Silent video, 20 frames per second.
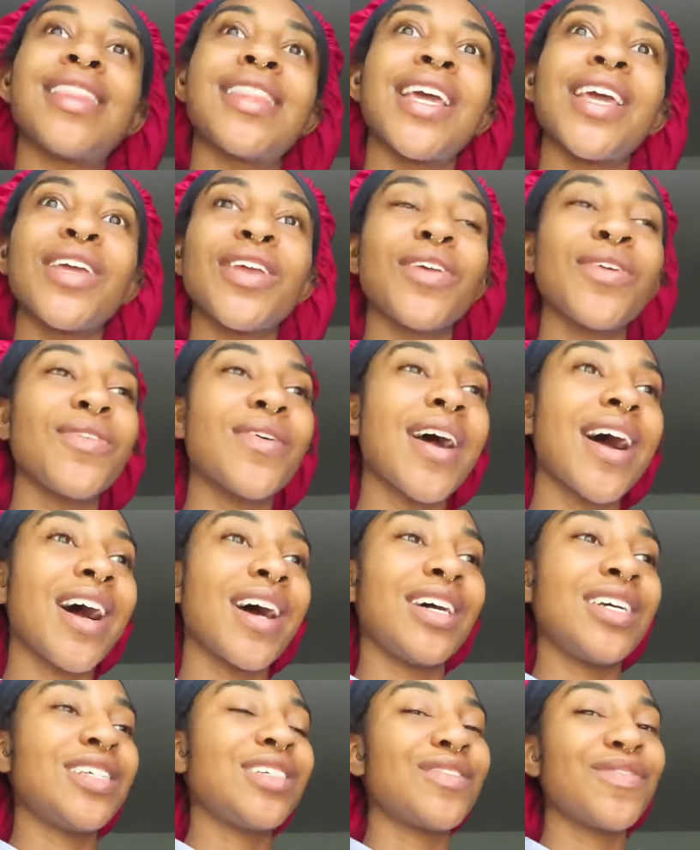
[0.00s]
thank you
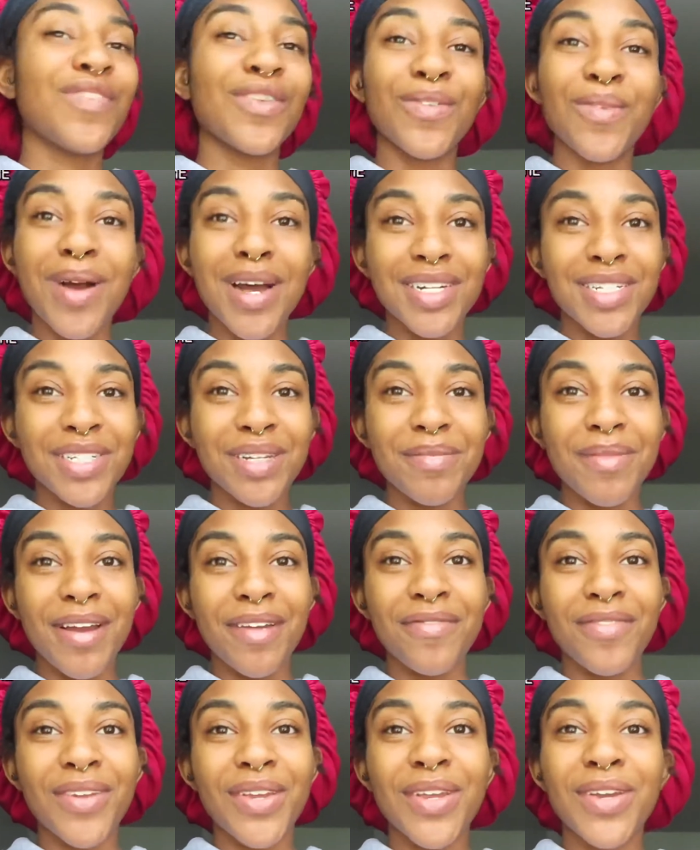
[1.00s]
guys for watching my
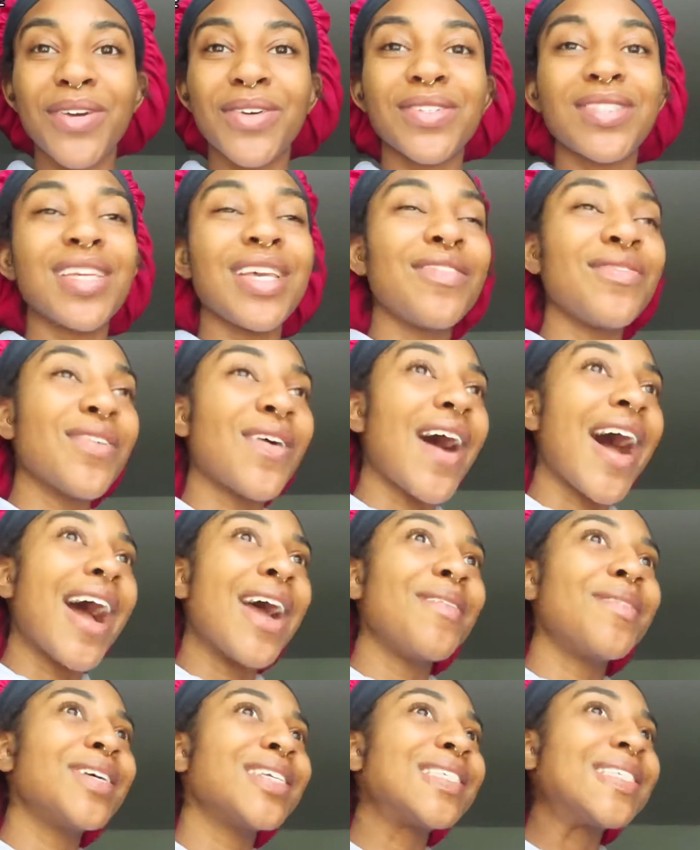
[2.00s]
videos. Even though
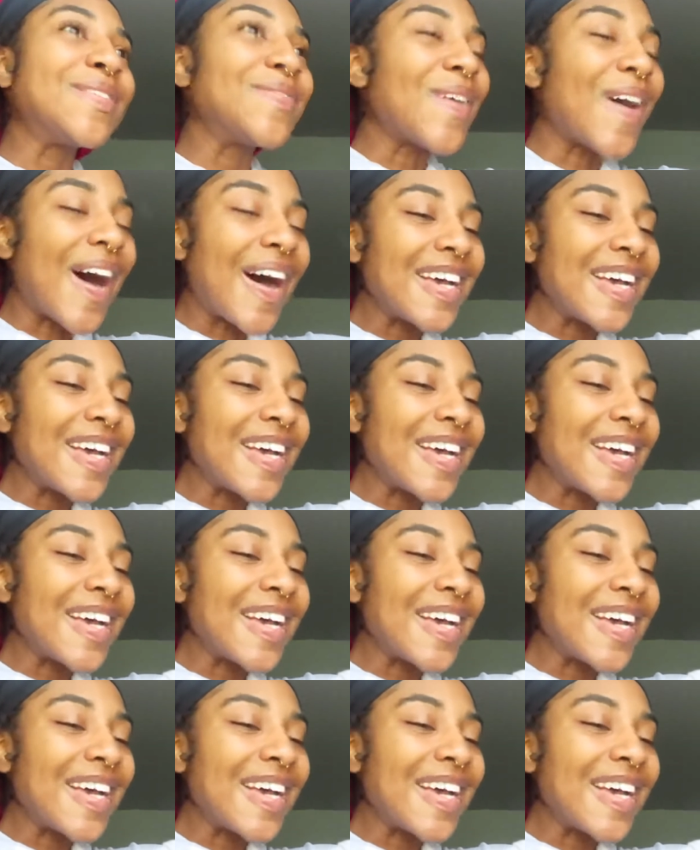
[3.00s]
I'm a small